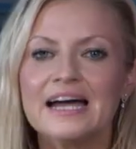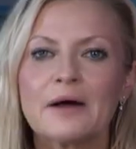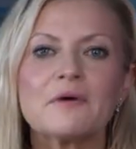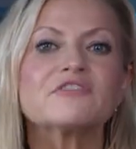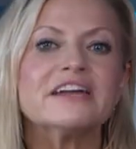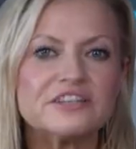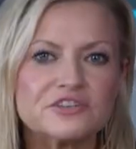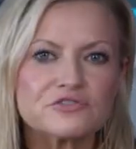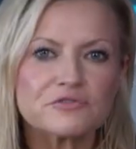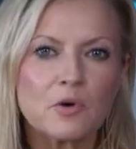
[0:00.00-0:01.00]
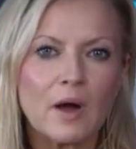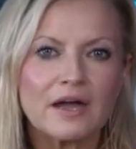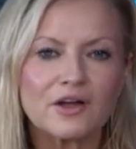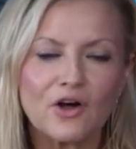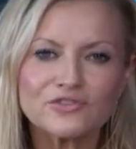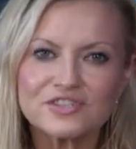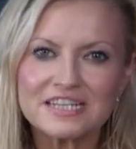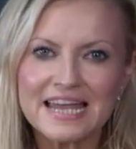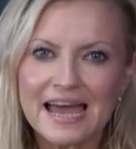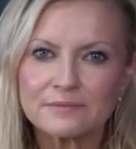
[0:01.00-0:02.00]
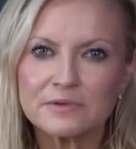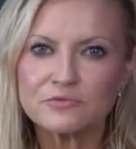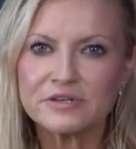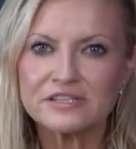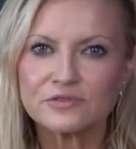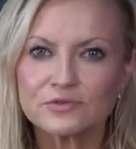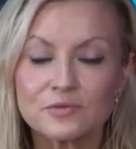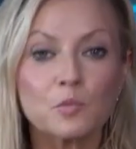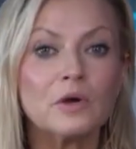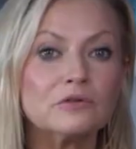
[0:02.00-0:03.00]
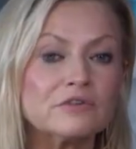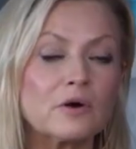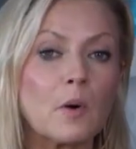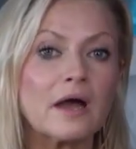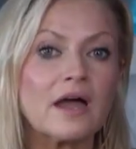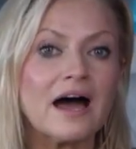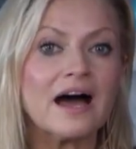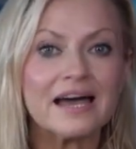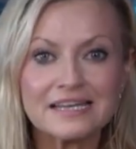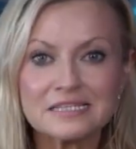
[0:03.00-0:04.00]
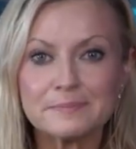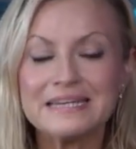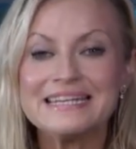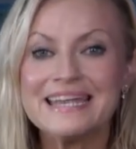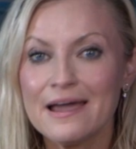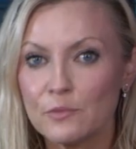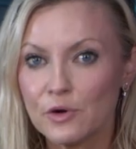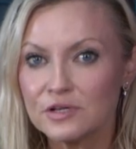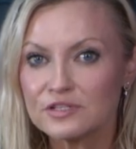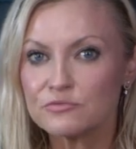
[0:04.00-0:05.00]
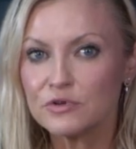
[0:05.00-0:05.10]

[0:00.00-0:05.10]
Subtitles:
However, it does require constant admin resource and will require a high-speed network to